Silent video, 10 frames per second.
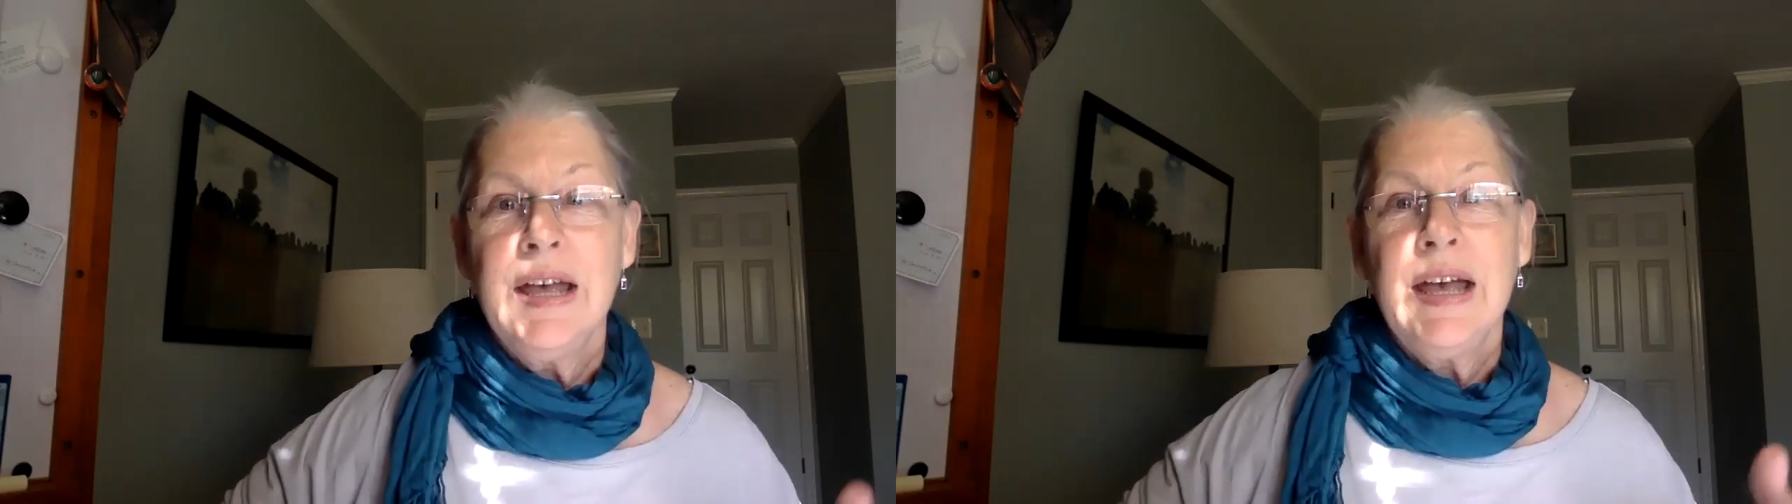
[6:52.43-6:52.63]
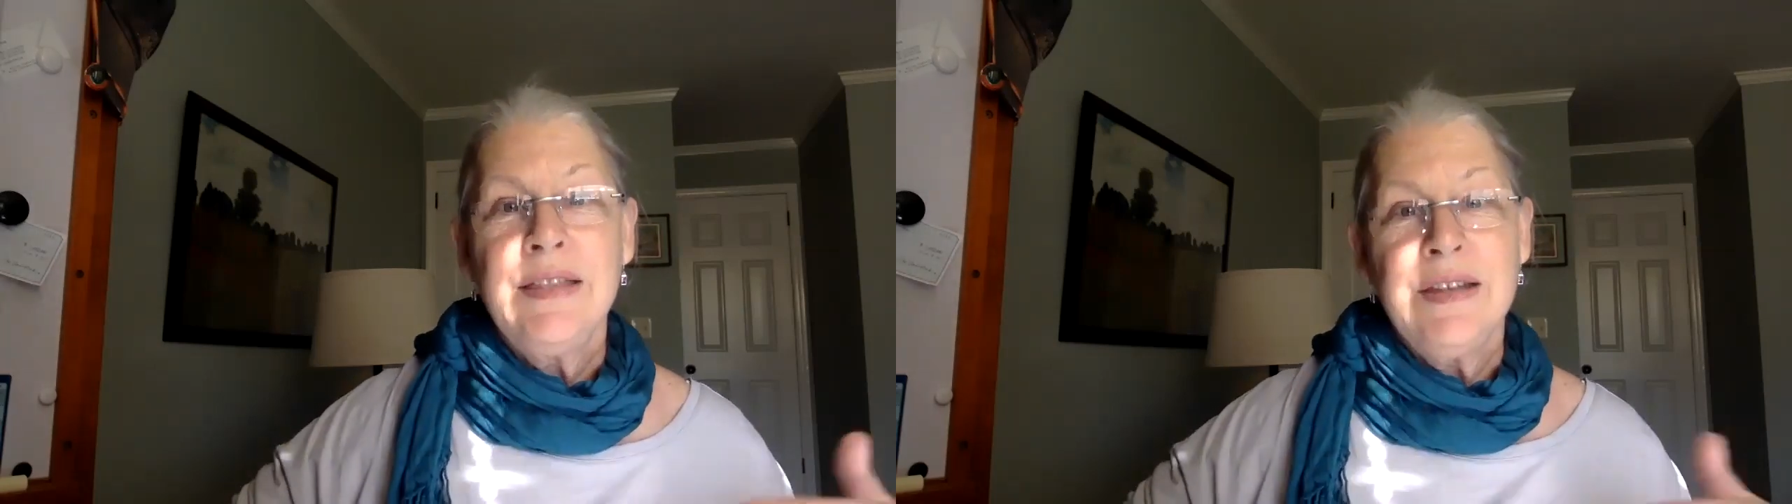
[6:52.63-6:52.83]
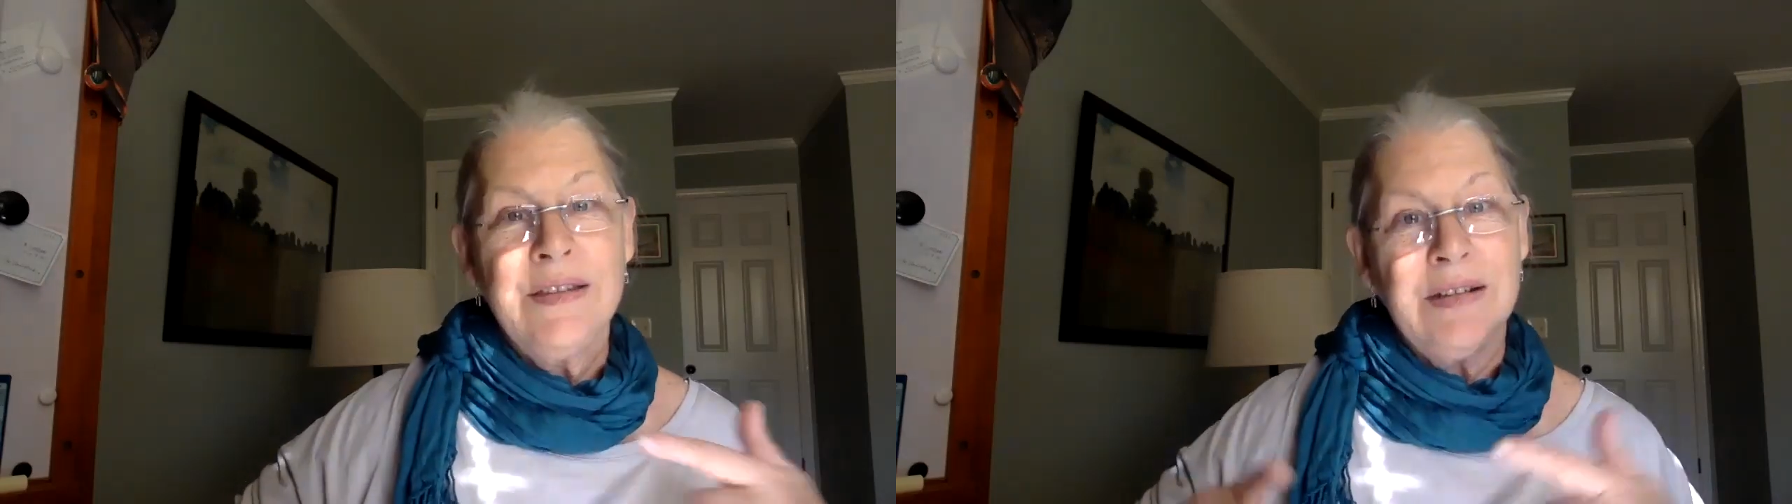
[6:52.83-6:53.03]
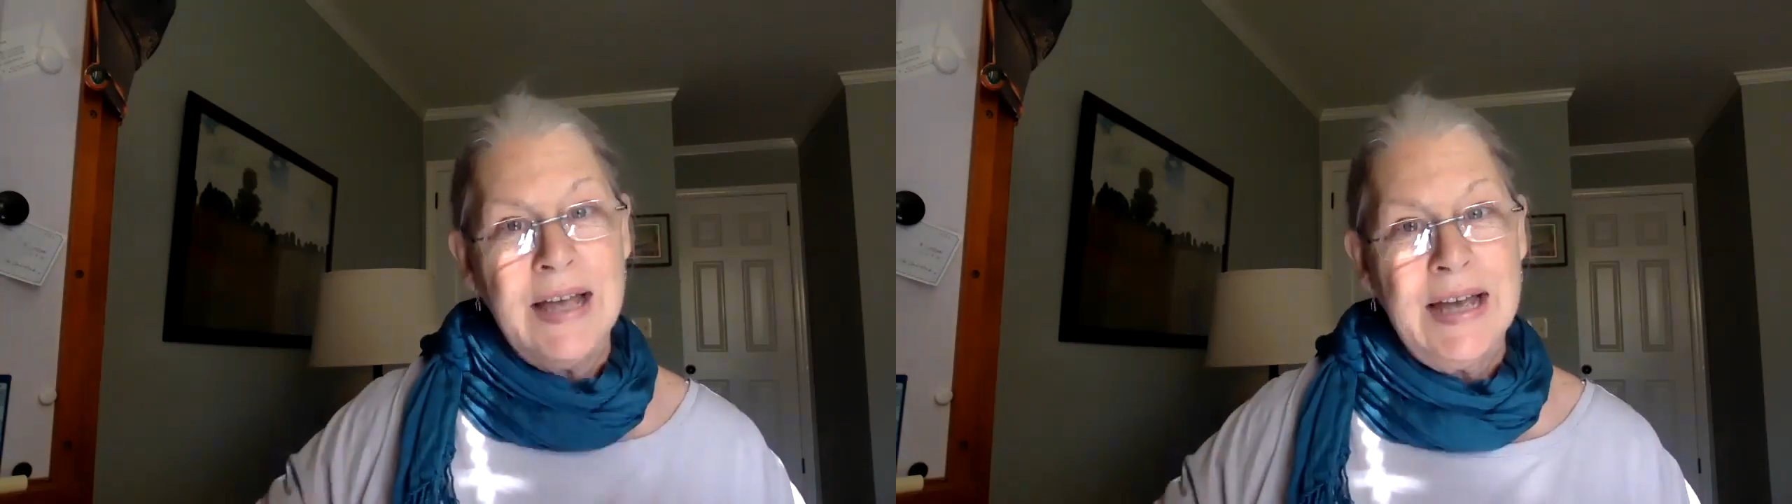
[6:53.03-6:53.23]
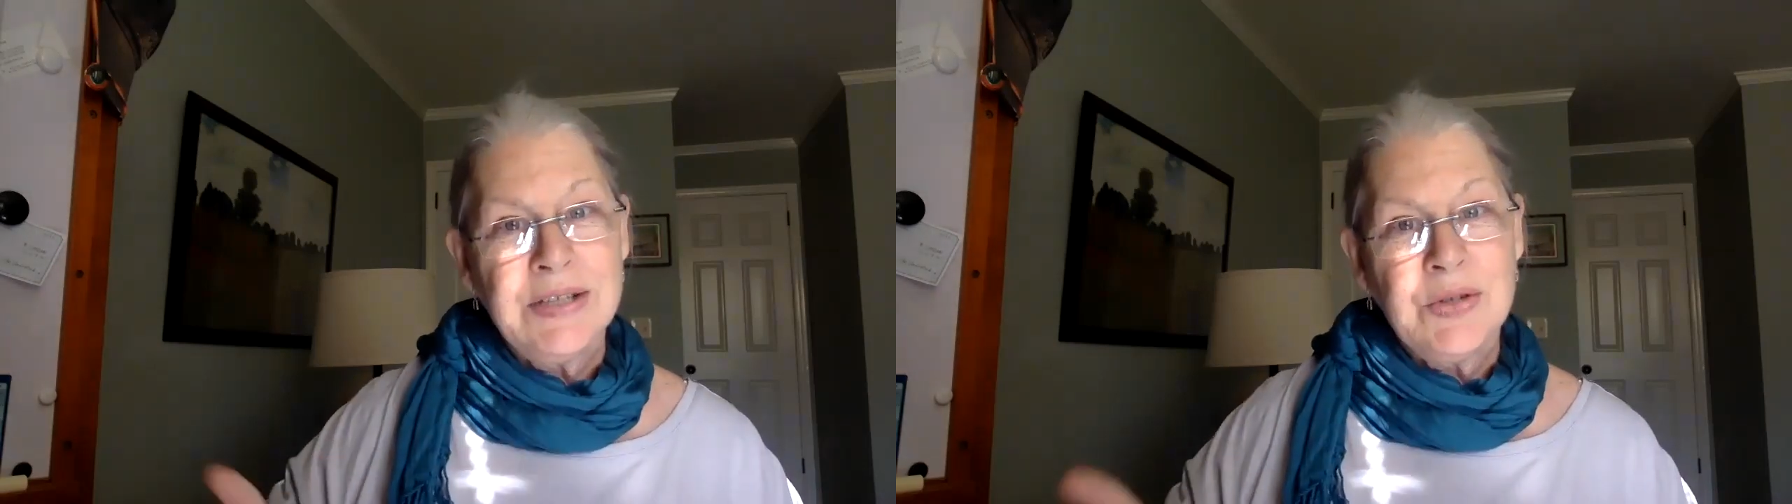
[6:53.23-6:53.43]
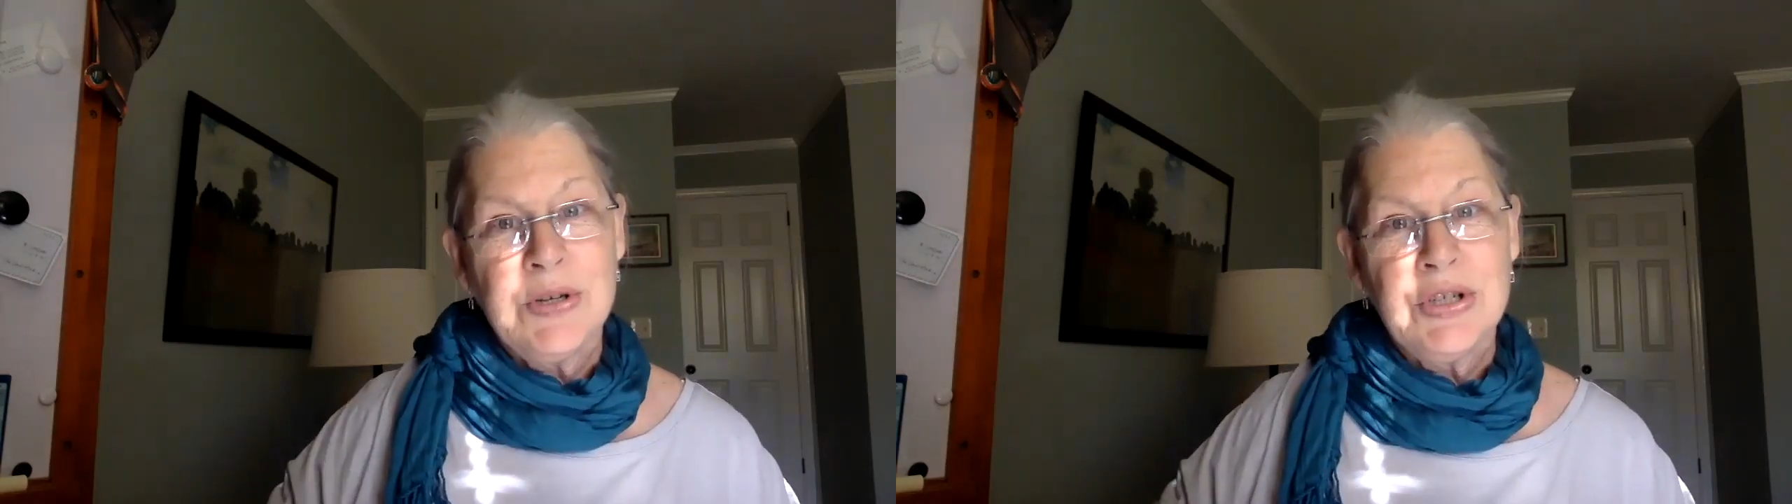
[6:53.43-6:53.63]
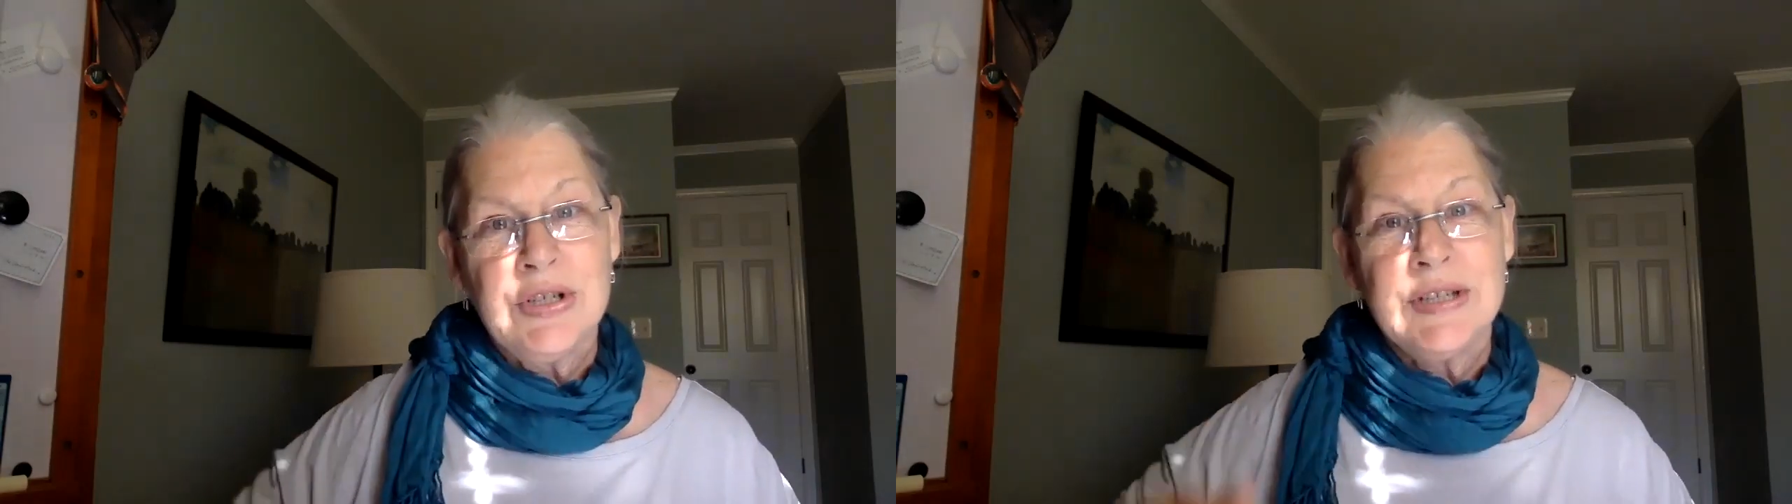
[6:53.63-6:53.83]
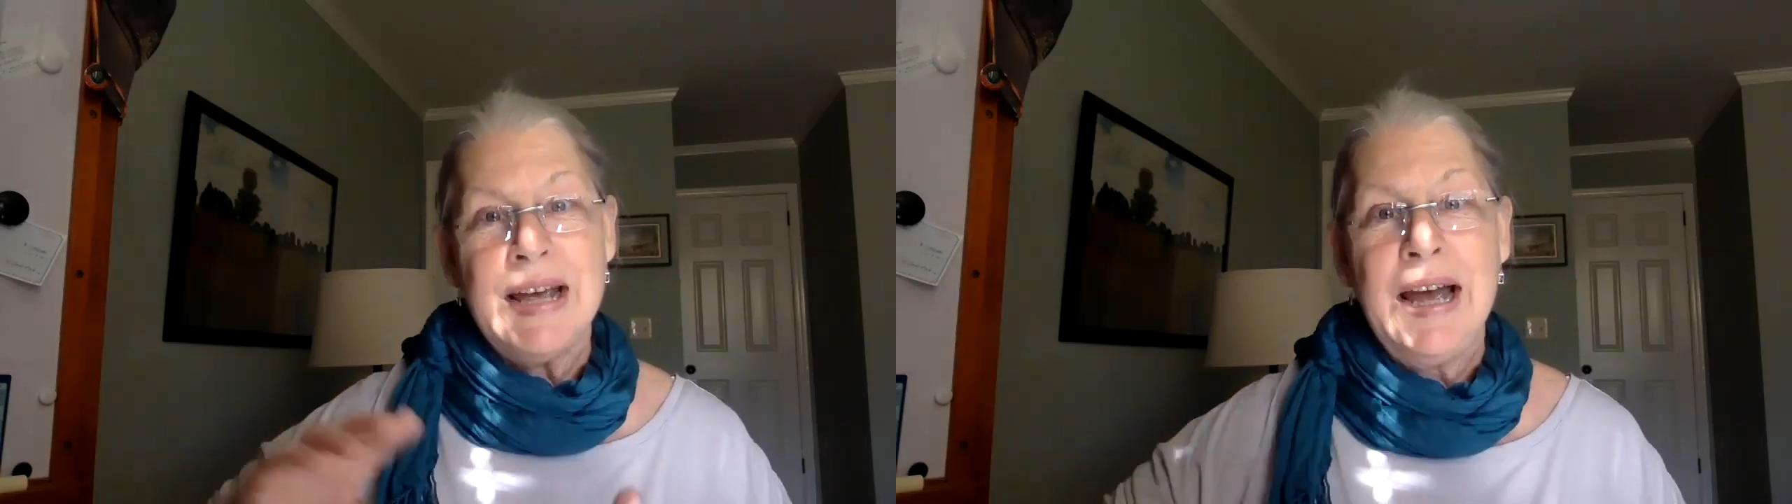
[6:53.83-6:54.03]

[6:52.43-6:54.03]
And then the last question is,